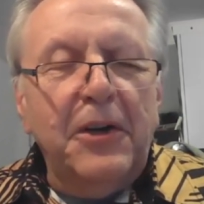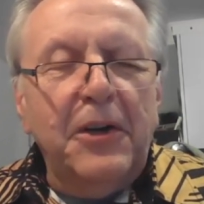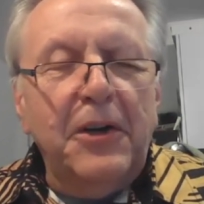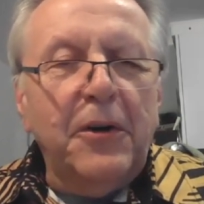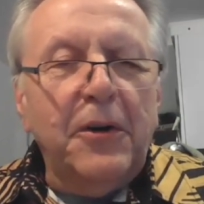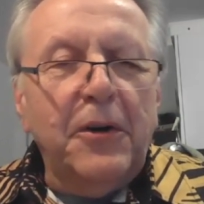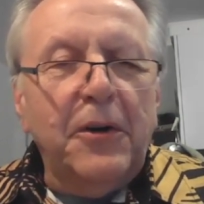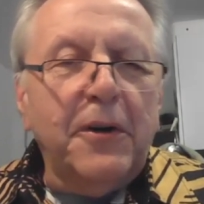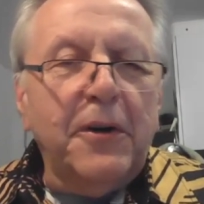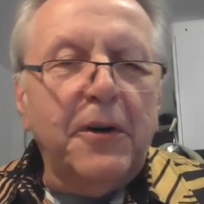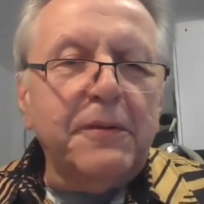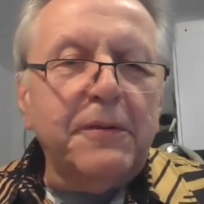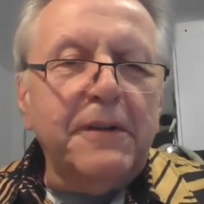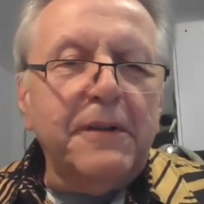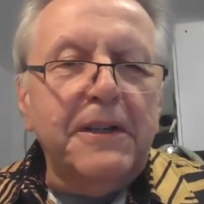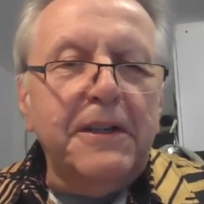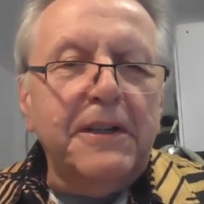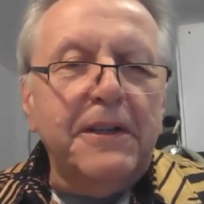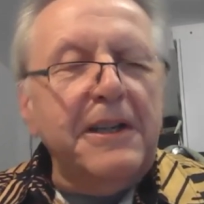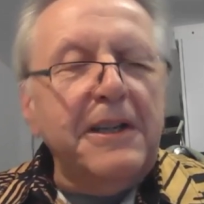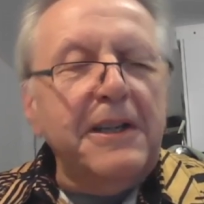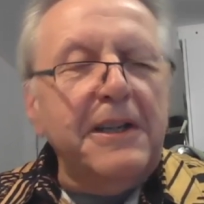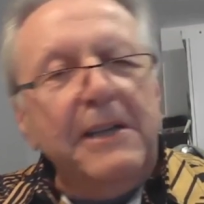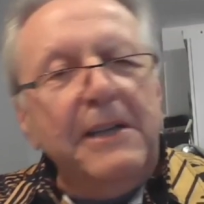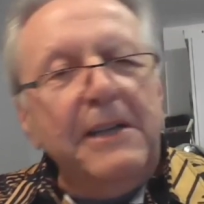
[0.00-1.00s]
horror,
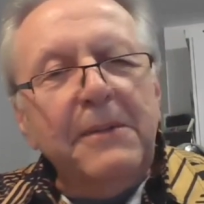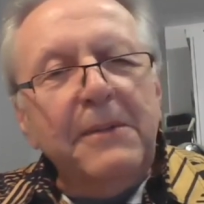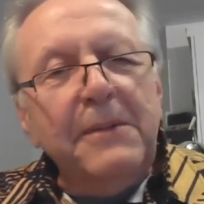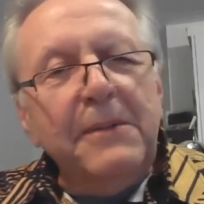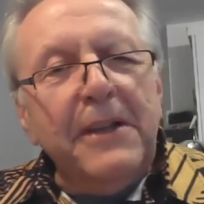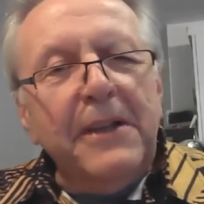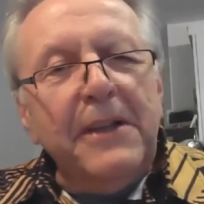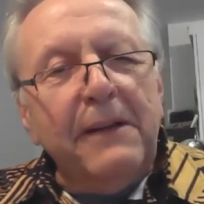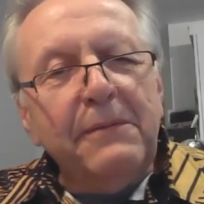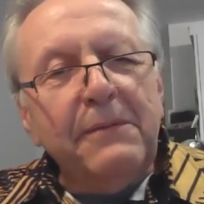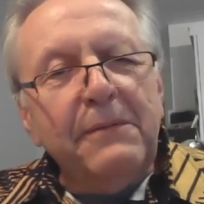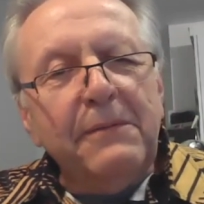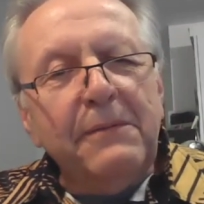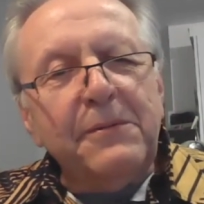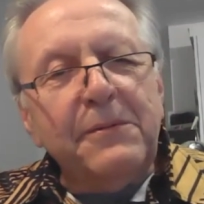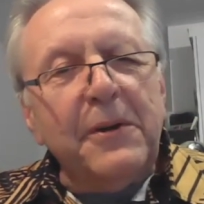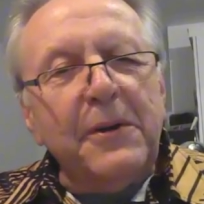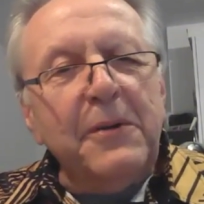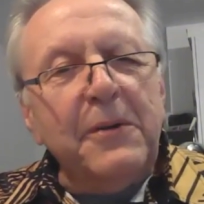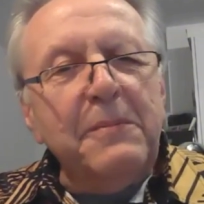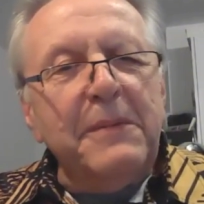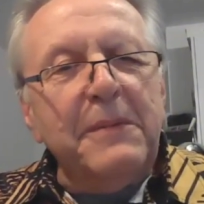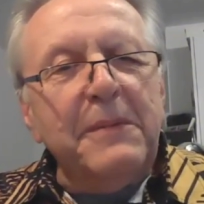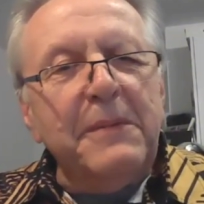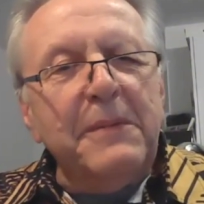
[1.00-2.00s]
even love and
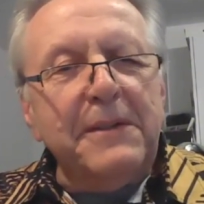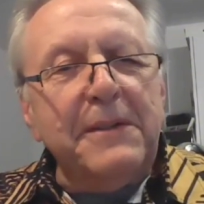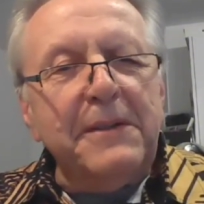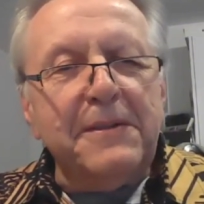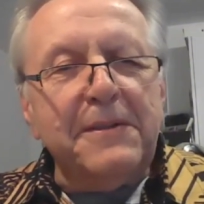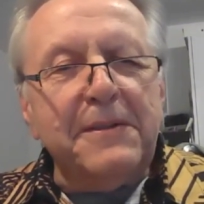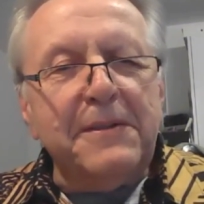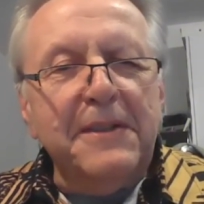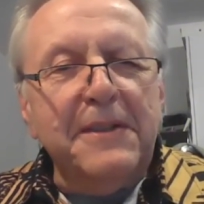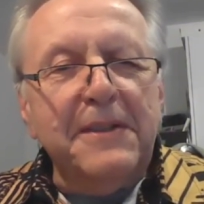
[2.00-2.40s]
romance.